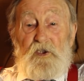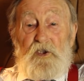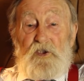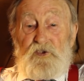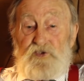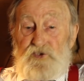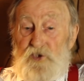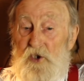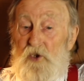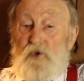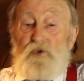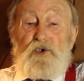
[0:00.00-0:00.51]

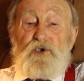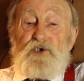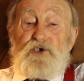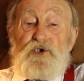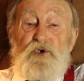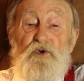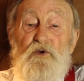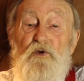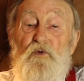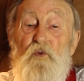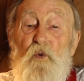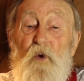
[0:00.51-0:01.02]
As long as
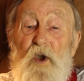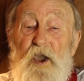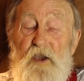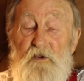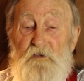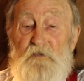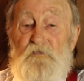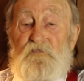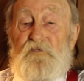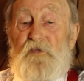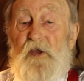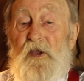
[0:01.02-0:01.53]
you're
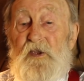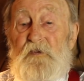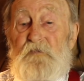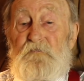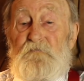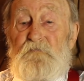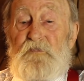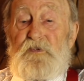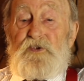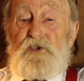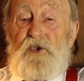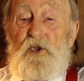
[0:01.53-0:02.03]
aware of that,
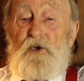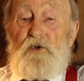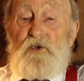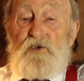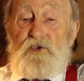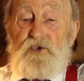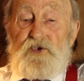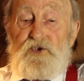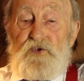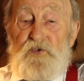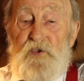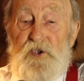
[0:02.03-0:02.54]
as
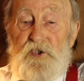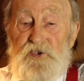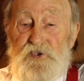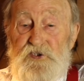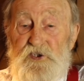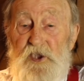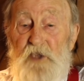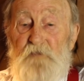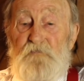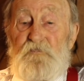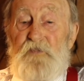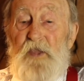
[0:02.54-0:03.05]
long as you
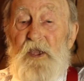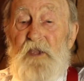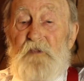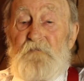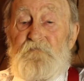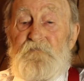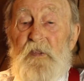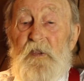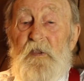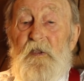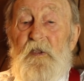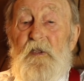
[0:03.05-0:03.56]
accept that,
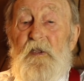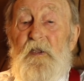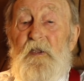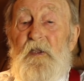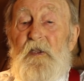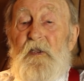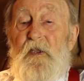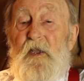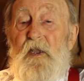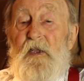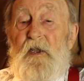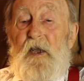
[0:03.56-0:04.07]

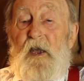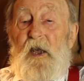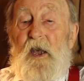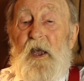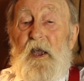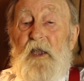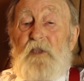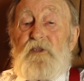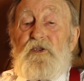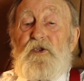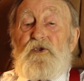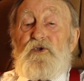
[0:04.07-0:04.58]

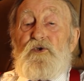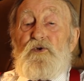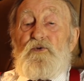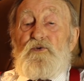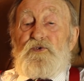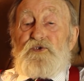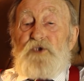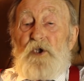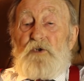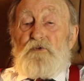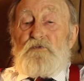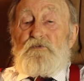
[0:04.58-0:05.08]
and you
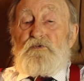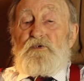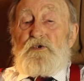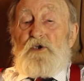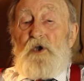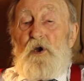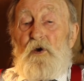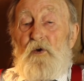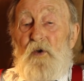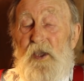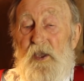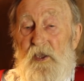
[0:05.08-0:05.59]
don't
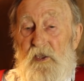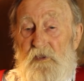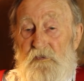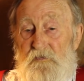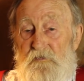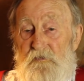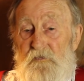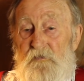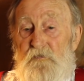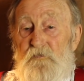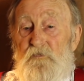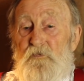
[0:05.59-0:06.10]
go
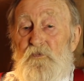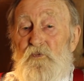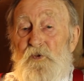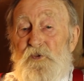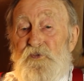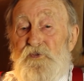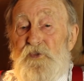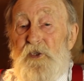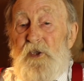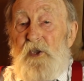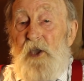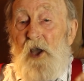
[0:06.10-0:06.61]
in
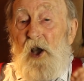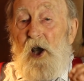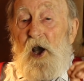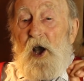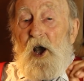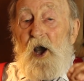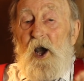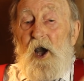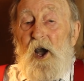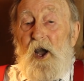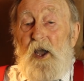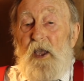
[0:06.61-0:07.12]
with the
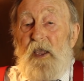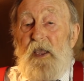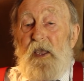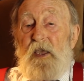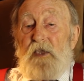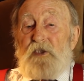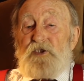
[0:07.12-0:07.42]
high